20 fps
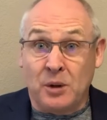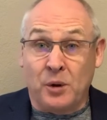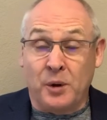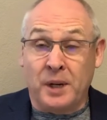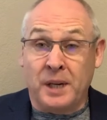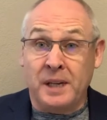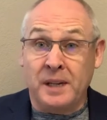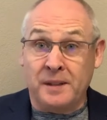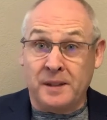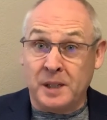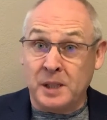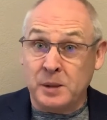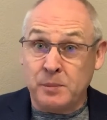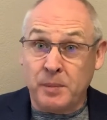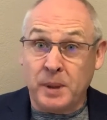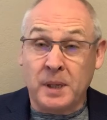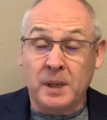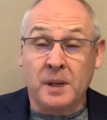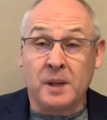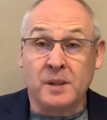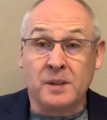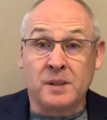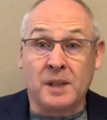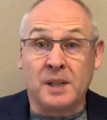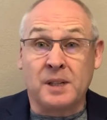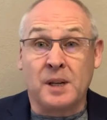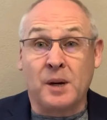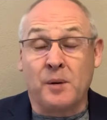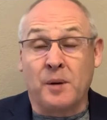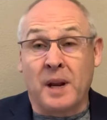or hear this because
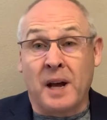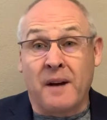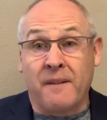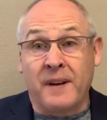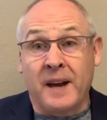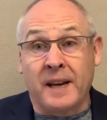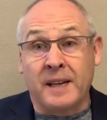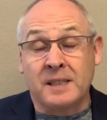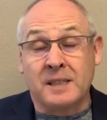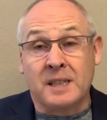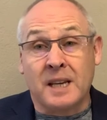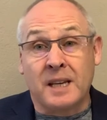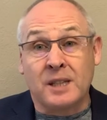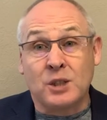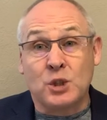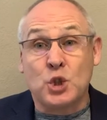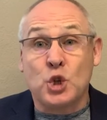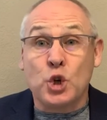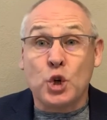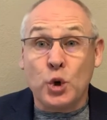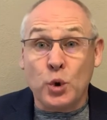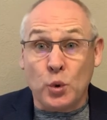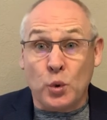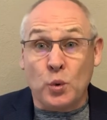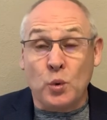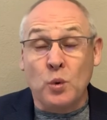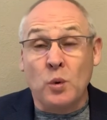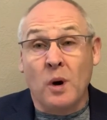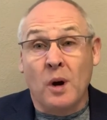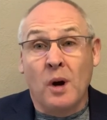they don't have access
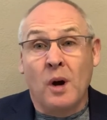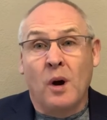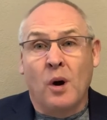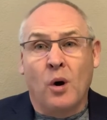to